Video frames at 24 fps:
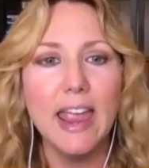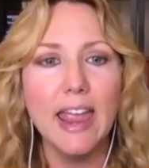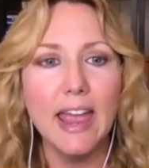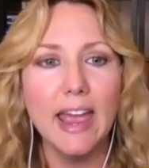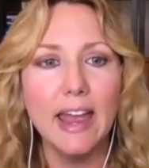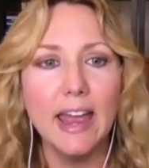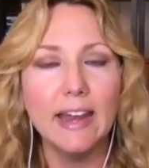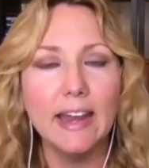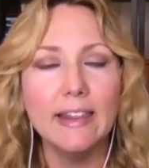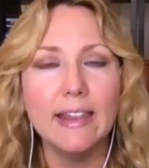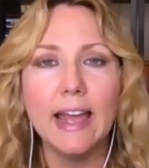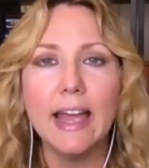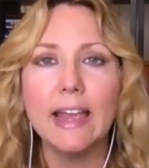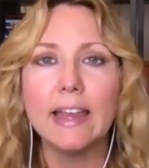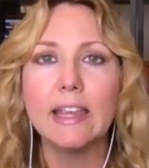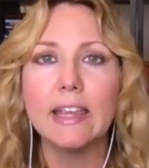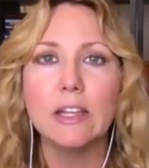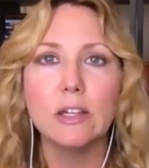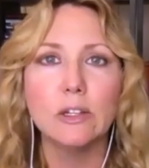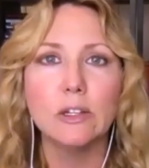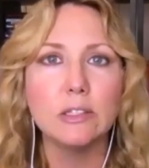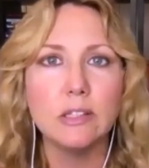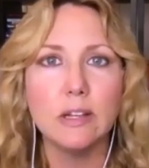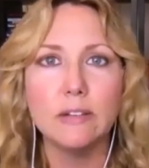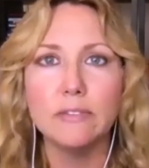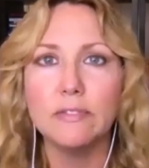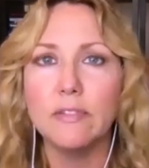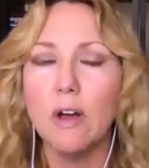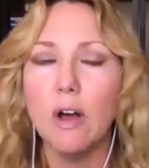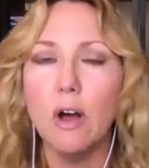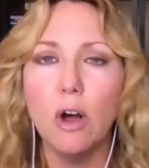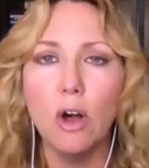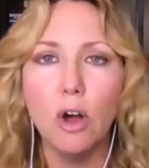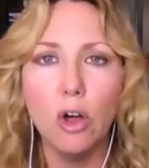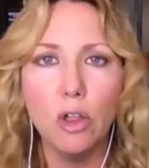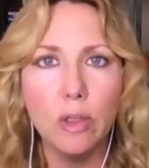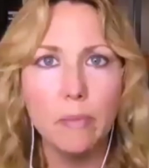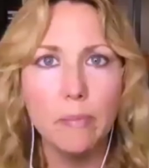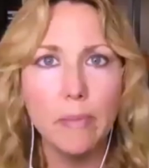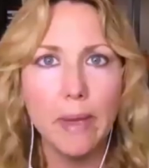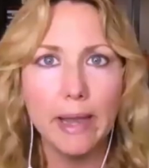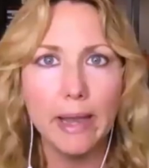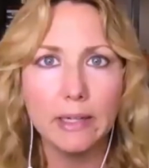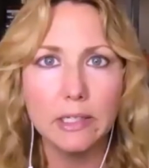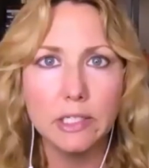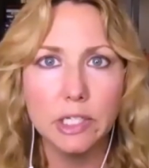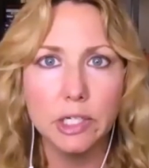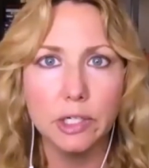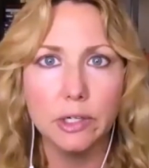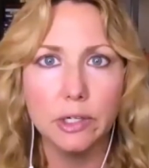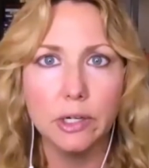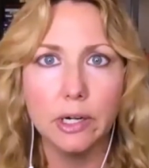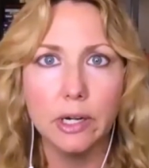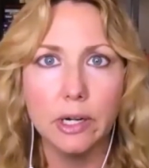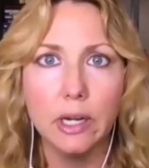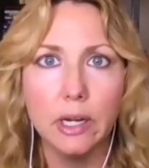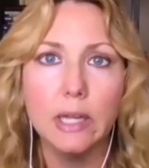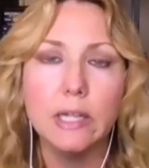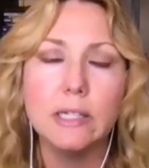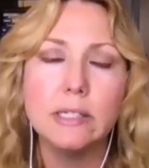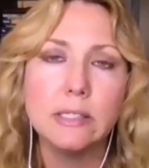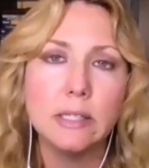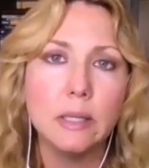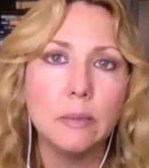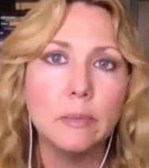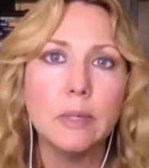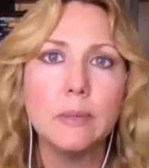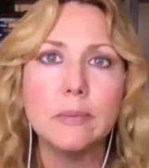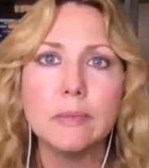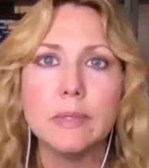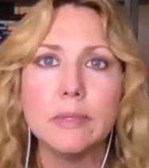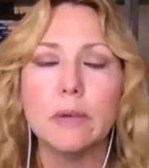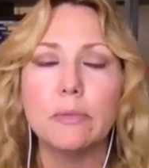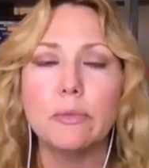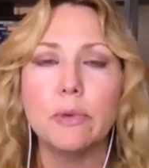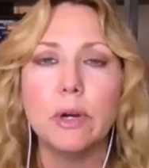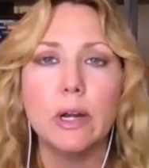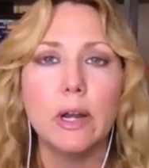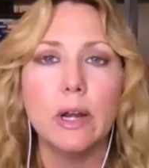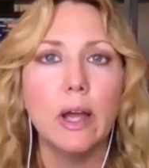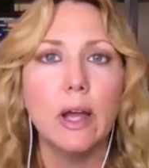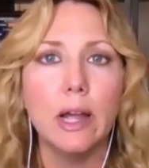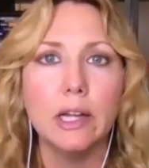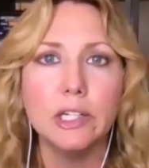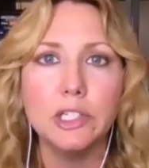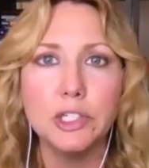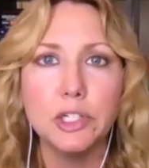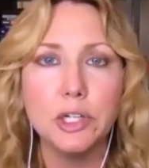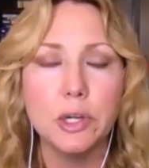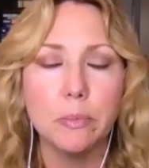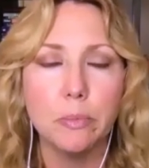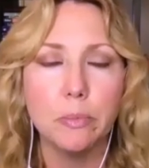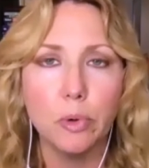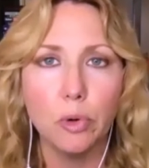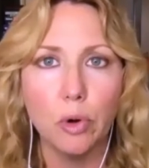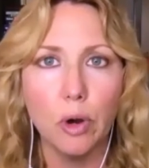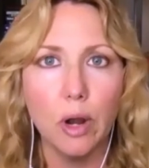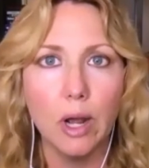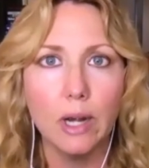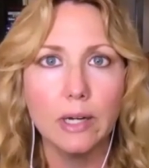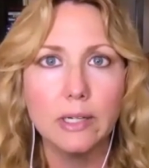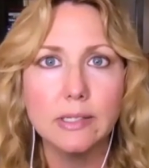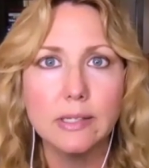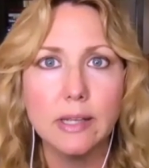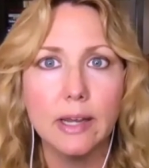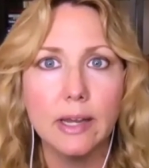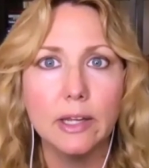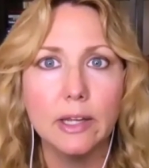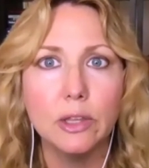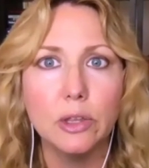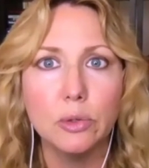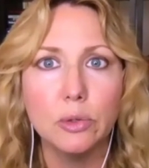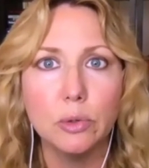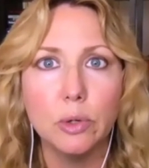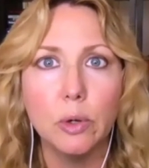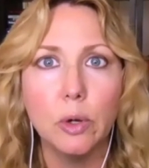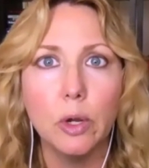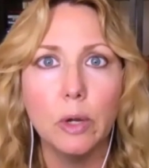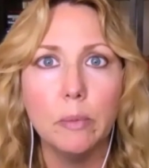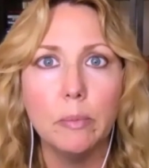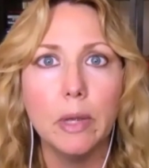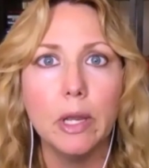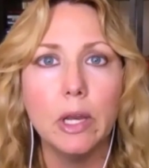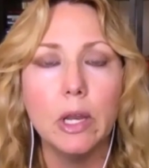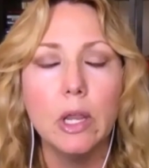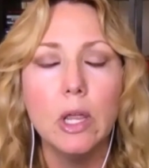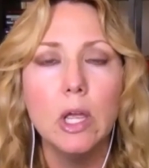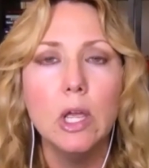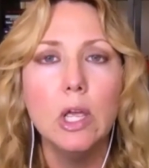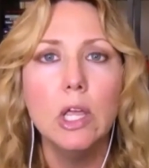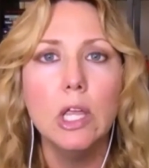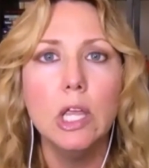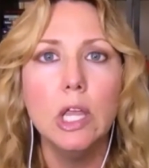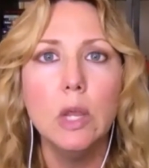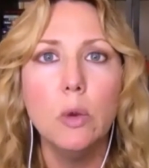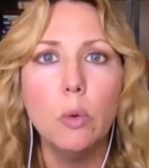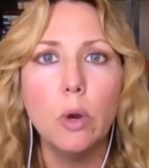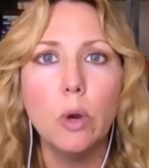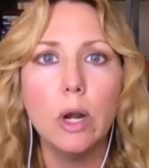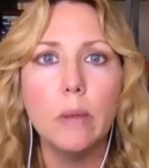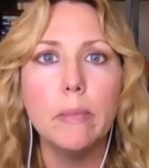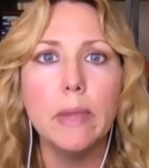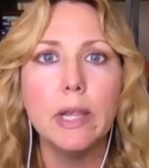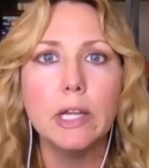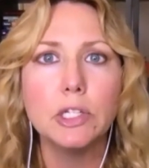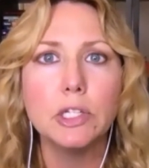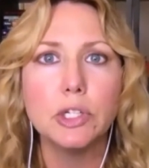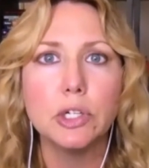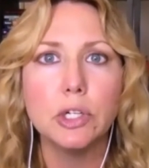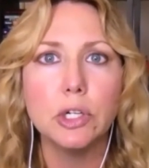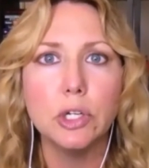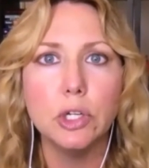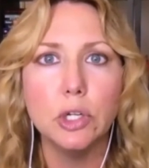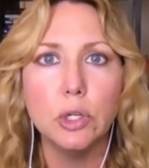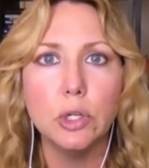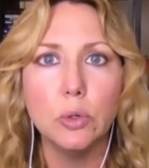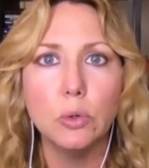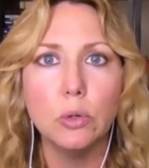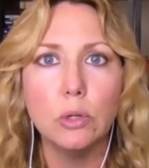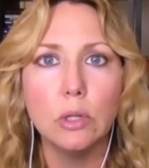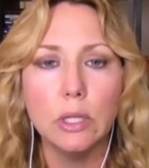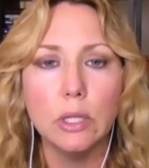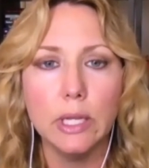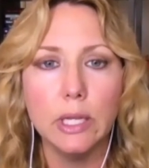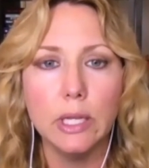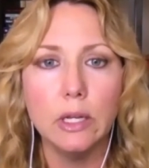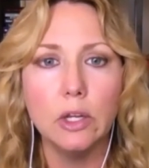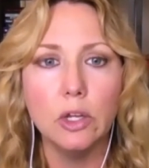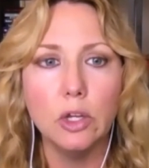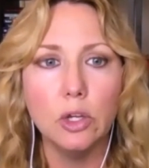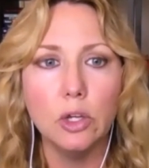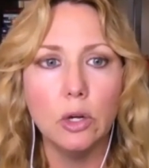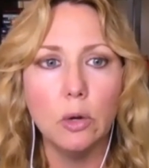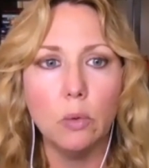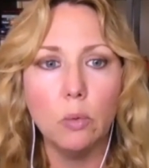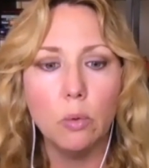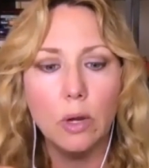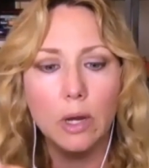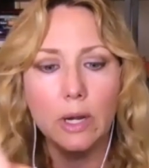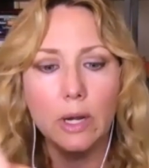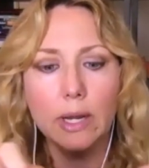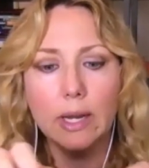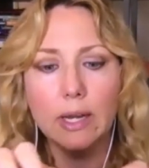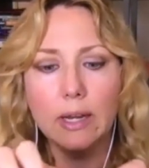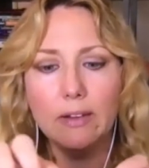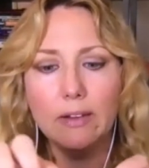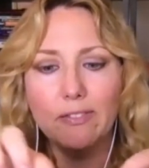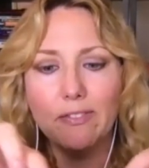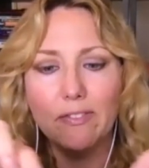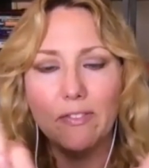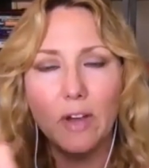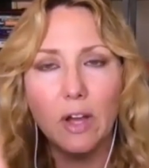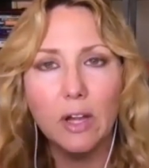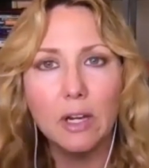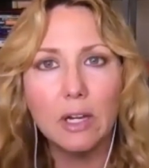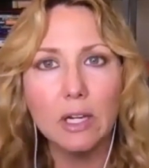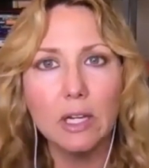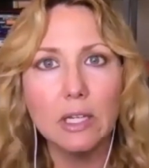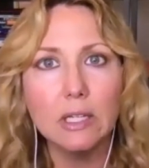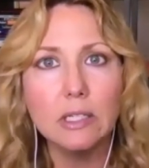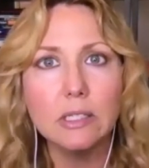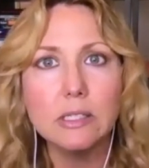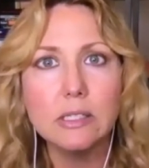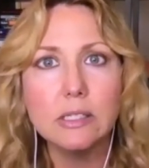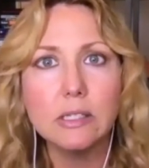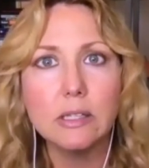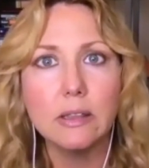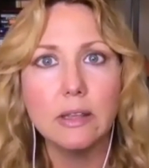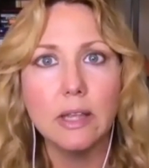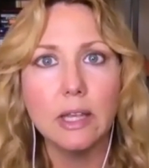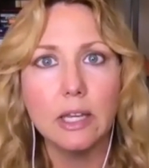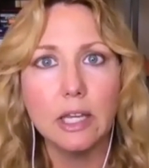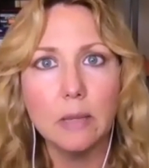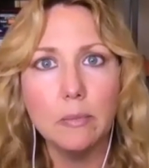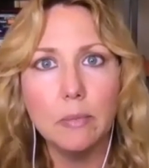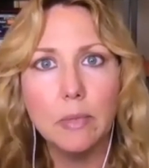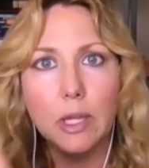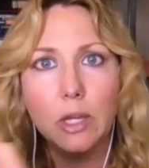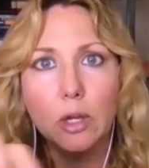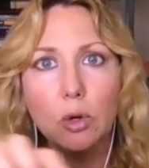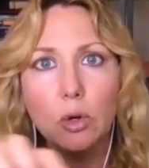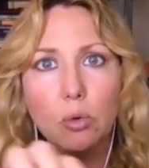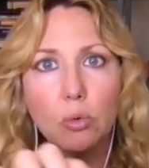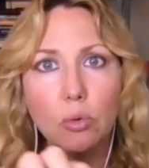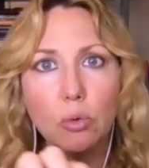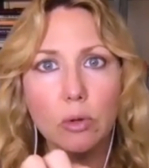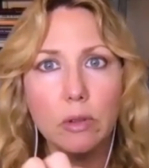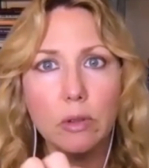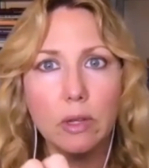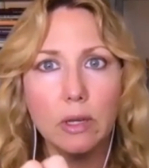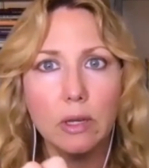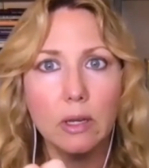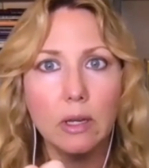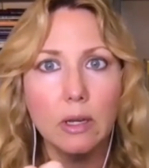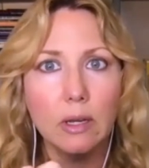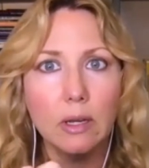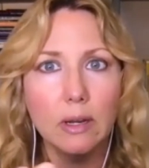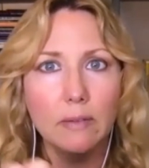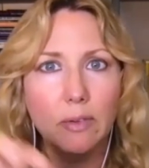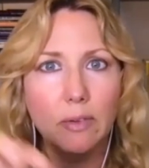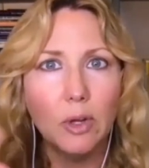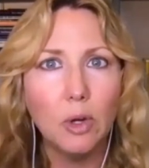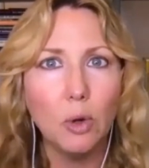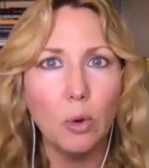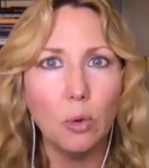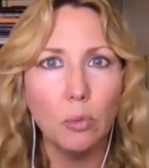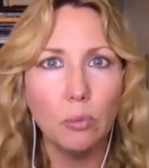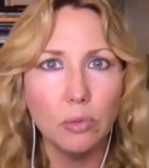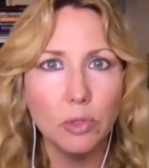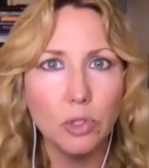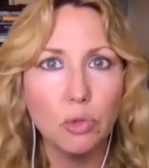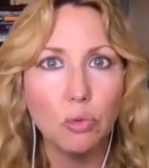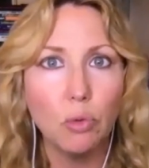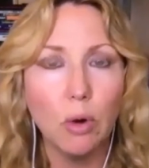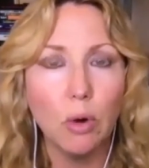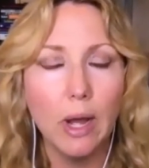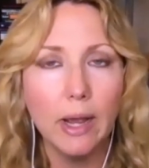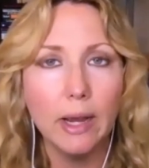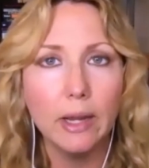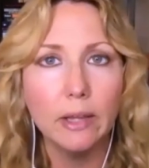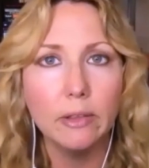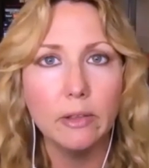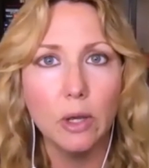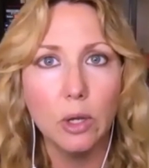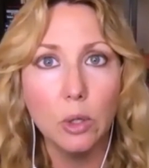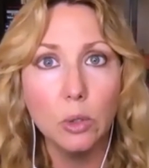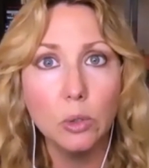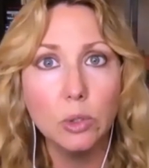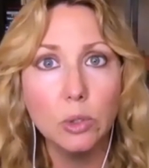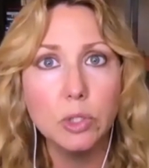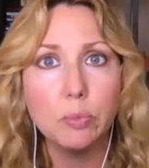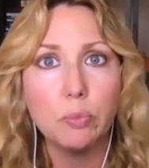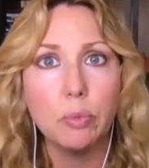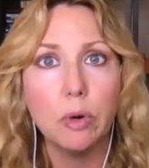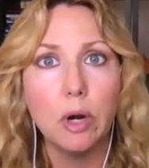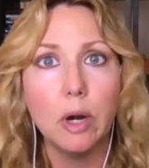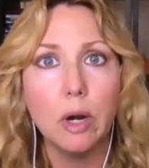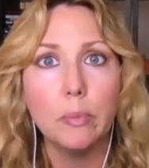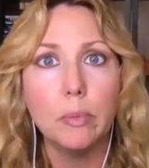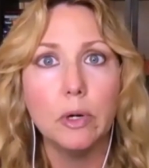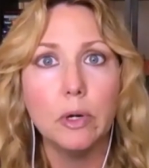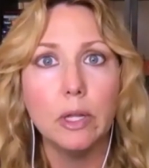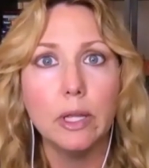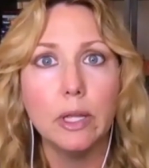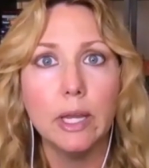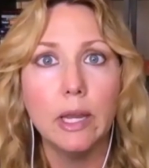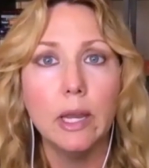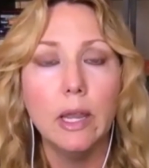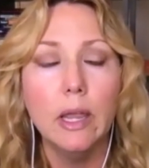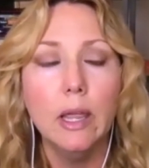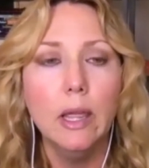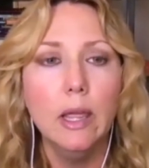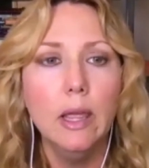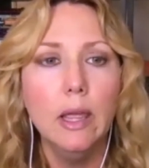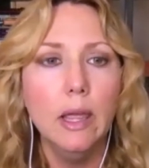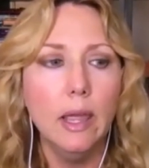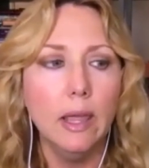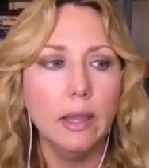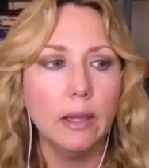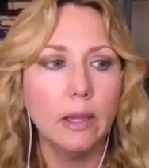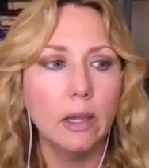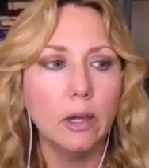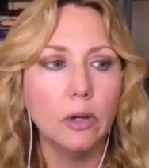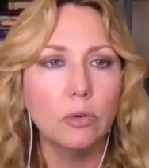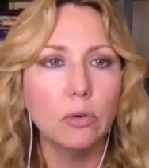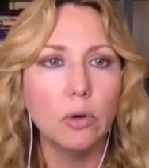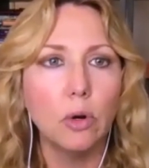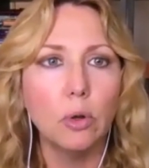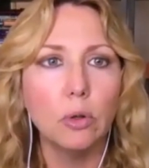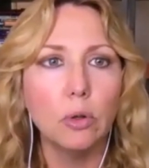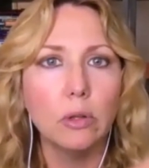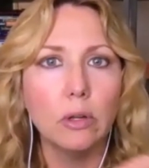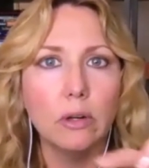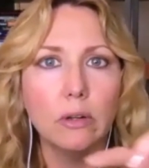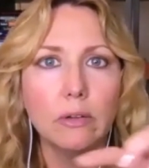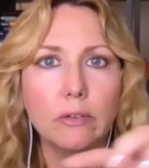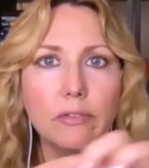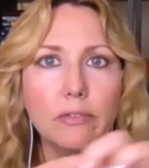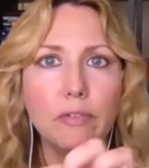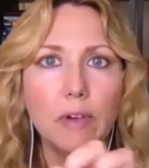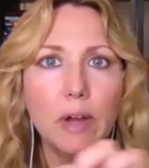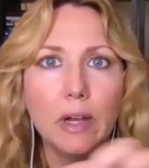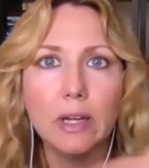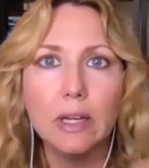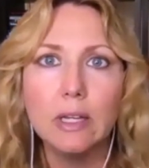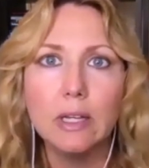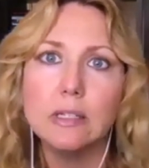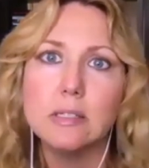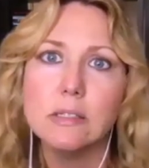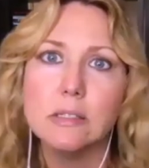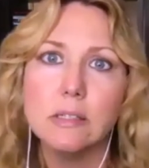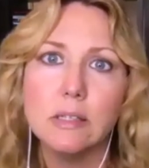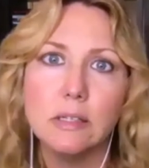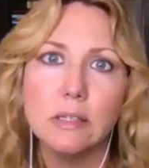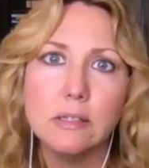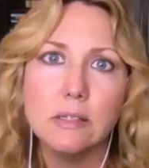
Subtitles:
and that kills off all the bacteria. And sometimes I run hydrogen peroxide through it, but you want to make sure you clean it. You don't want any fungus that can, if you don't dry the hose properly, it can grow a little fungus